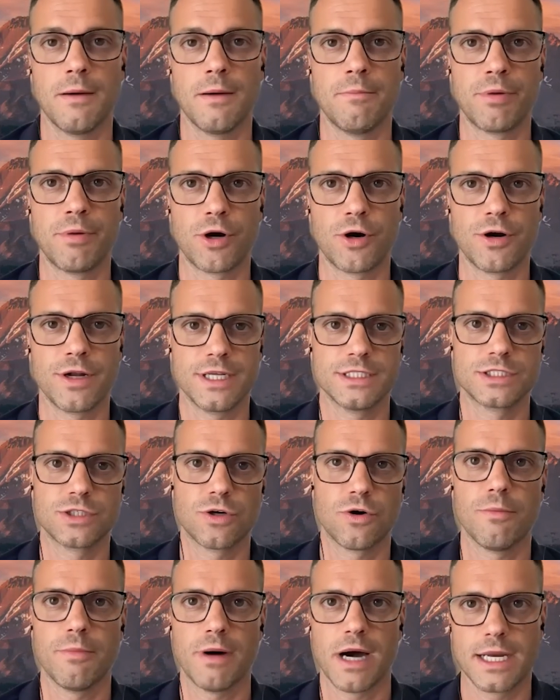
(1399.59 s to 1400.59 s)
burdens,
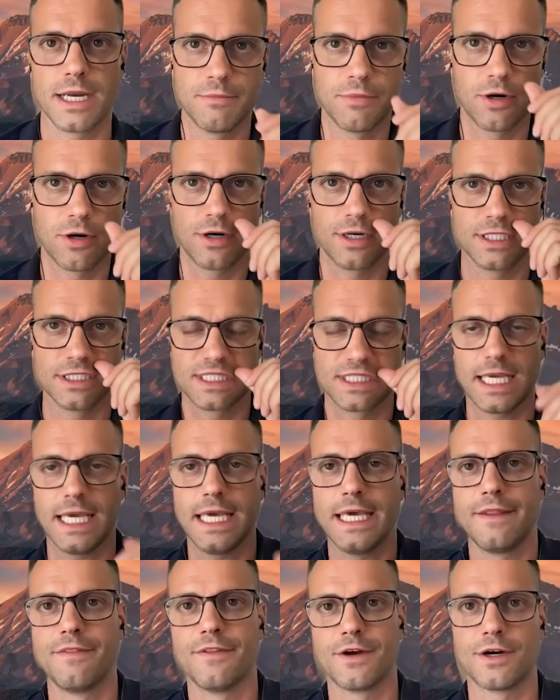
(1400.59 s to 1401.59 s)
whole body burdens
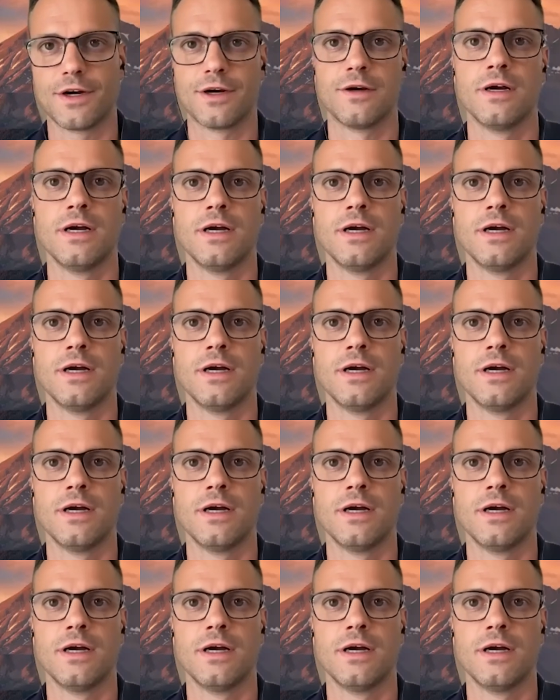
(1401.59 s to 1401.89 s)
in their